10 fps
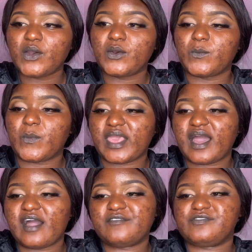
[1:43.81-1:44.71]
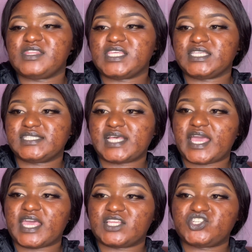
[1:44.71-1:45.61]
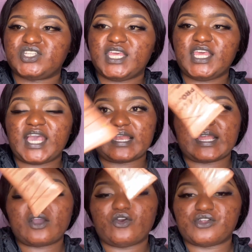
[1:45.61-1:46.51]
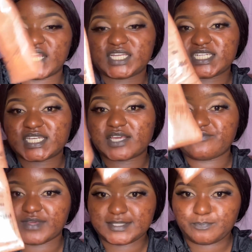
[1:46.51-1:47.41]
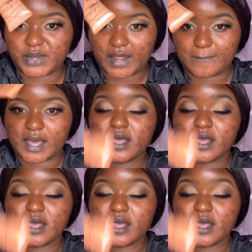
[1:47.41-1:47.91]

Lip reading: We have this HD color correcting face primer.